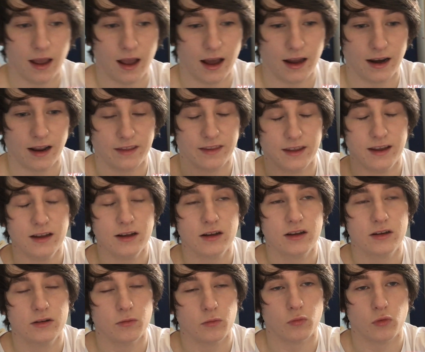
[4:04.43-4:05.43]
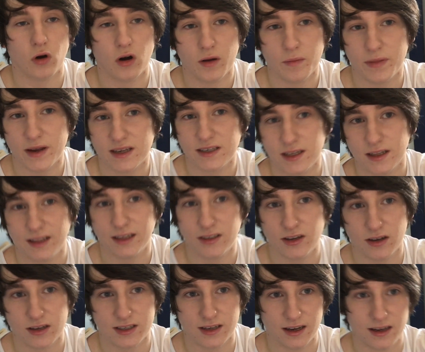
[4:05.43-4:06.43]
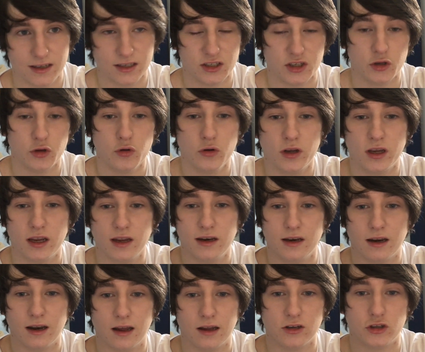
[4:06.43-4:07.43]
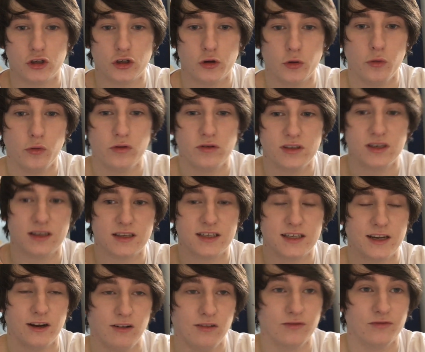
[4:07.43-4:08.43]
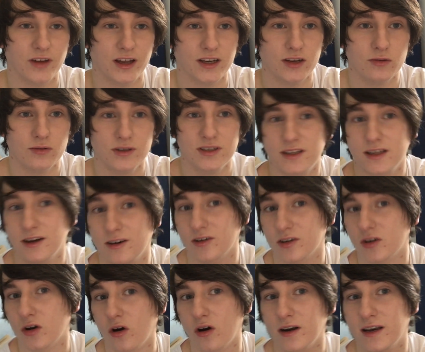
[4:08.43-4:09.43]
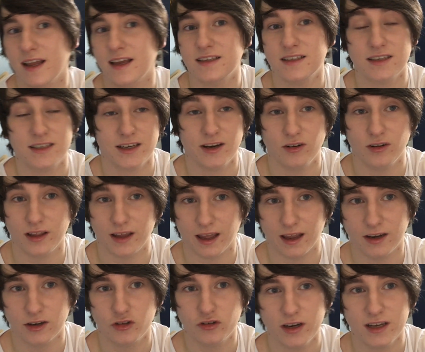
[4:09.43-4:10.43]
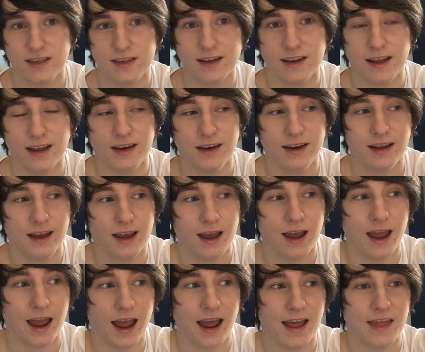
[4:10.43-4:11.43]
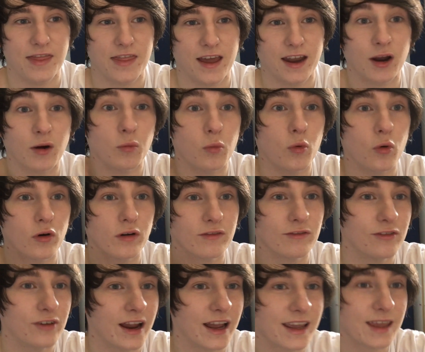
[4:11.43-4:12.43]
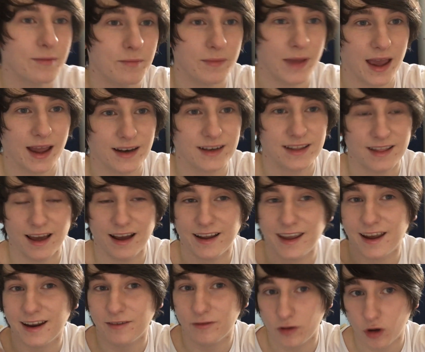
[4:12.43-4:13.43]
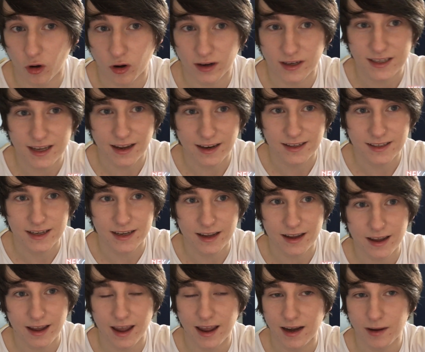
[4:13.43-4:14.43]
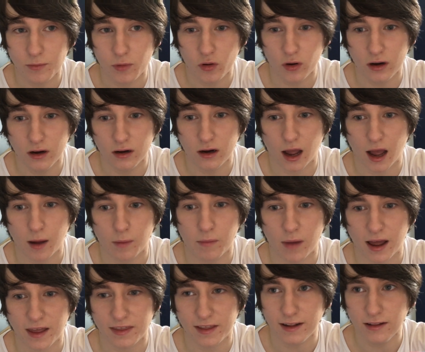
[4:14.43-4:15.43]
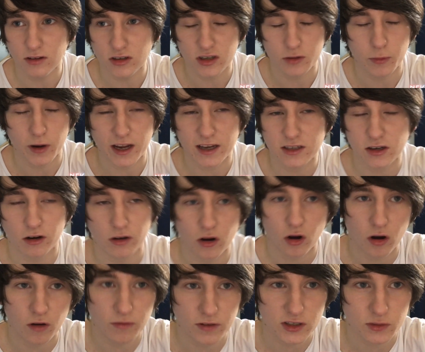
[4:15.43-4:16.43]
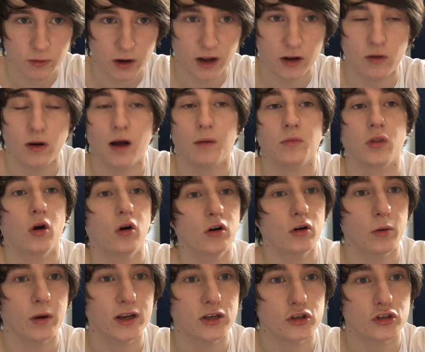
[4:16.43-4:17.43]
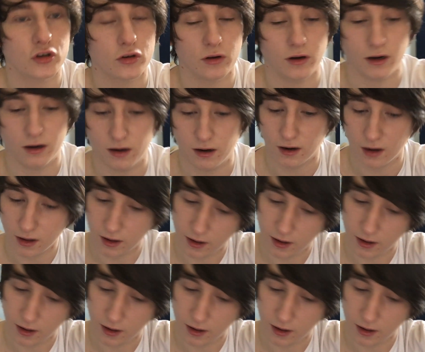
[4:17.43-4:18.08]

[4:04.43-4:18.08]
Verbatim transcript: And I think what it basically does is you can choose certain videos that you're not necessarily interested in, and then it won't recommend that kind of content to you anymore. Um, I think there's a way to turn it off as well, I'm not quite sure.